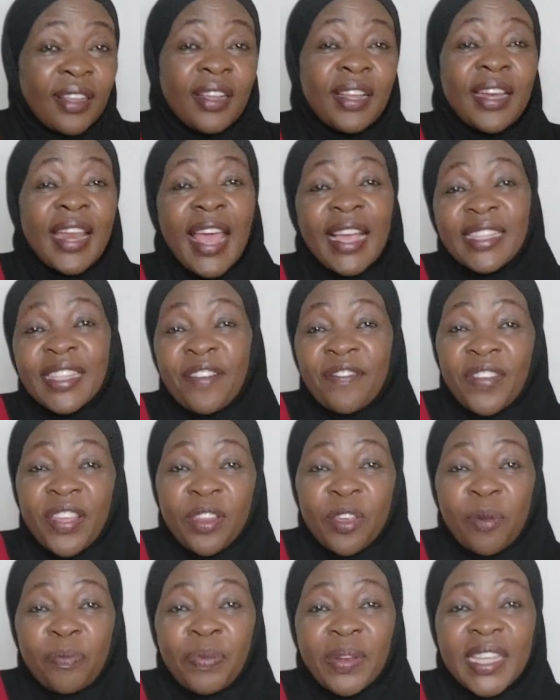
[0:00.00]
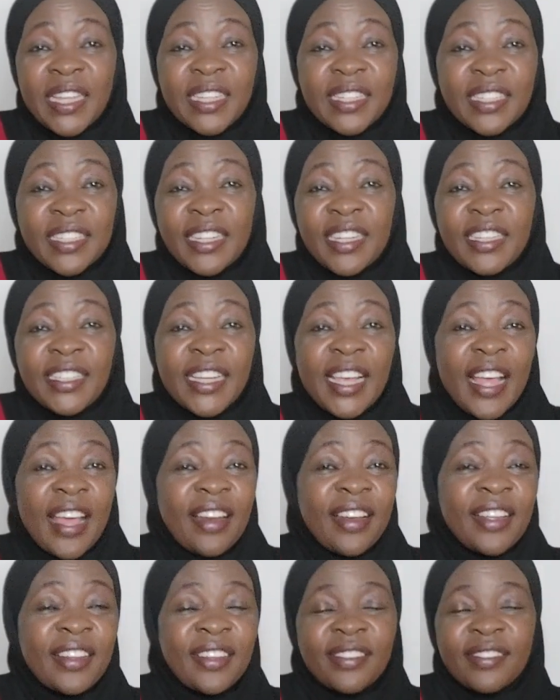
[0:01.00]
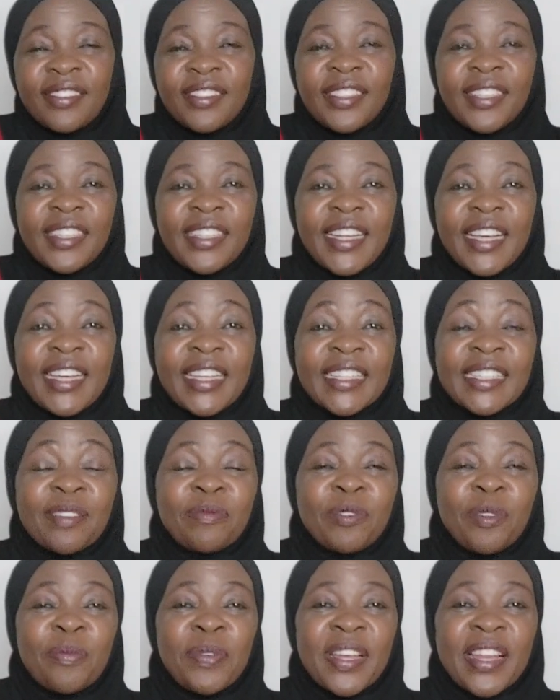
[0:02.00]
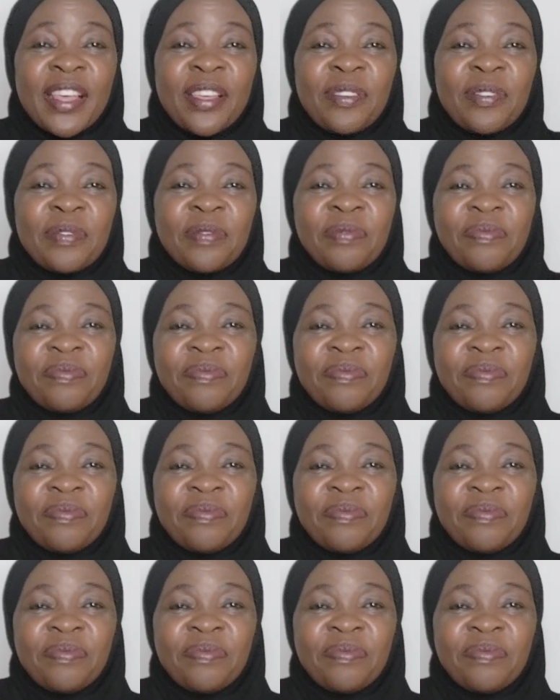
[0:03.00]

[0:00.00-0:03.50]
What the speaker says: Like the video, please. Share it. Take a step to better you.